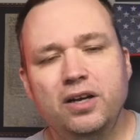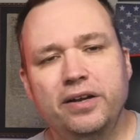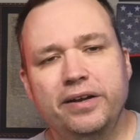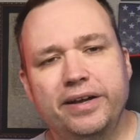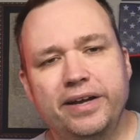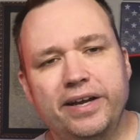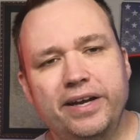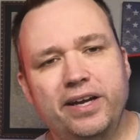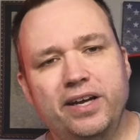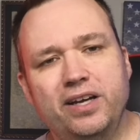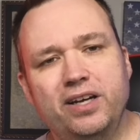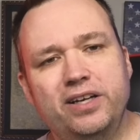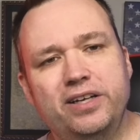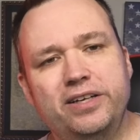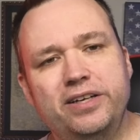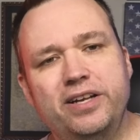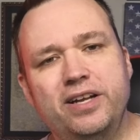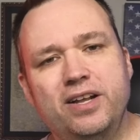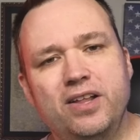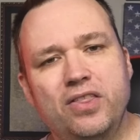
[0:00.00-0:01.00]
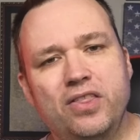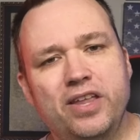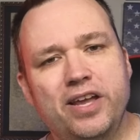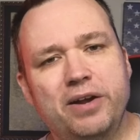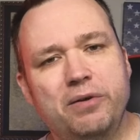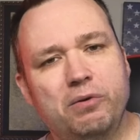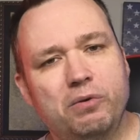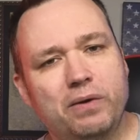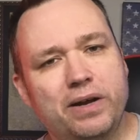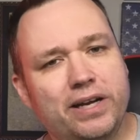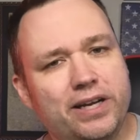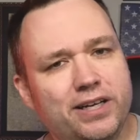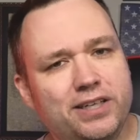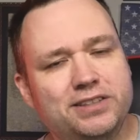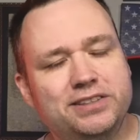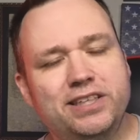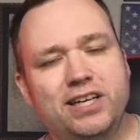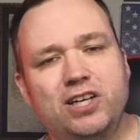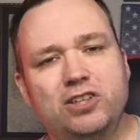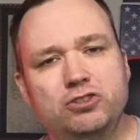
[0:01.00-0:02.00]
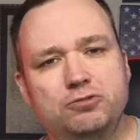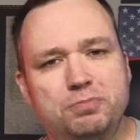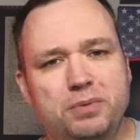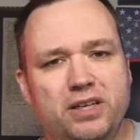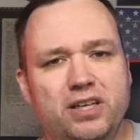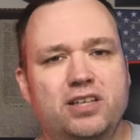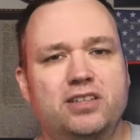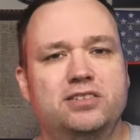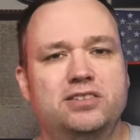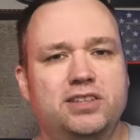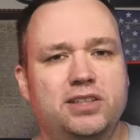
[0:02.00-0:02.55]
And they were raiding his house because